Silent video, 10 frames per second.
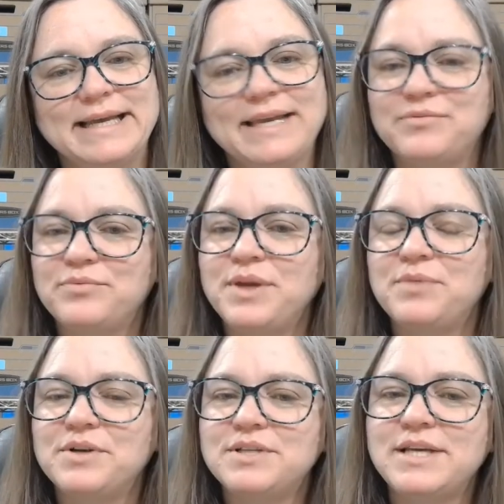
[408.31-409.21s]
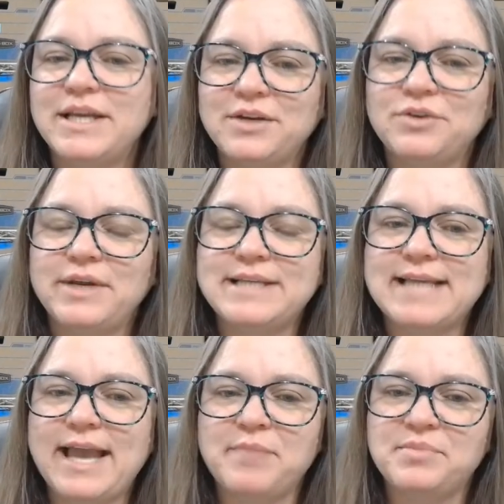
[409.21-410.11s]
If we were to increase
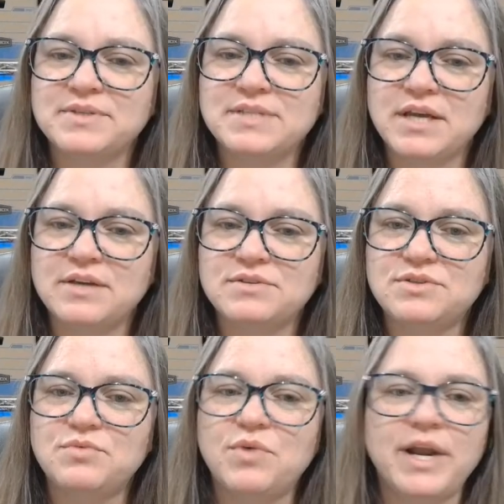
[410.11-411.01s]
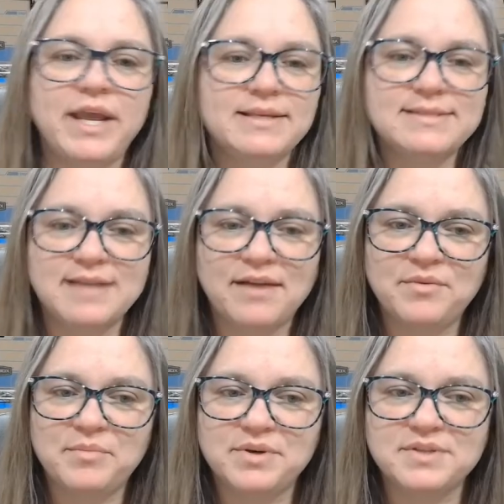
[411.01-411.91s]
April sales
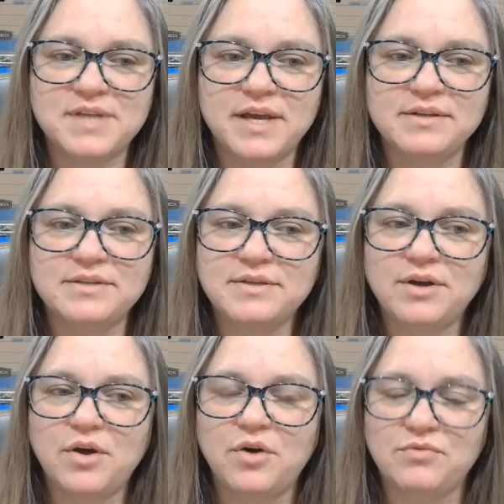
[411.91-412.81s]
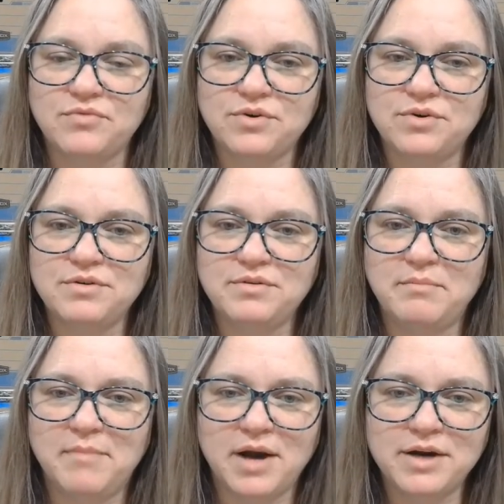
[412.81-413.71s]
27% over
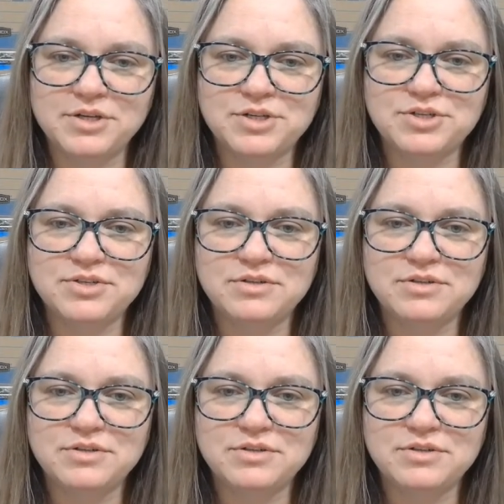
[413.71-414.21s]
March,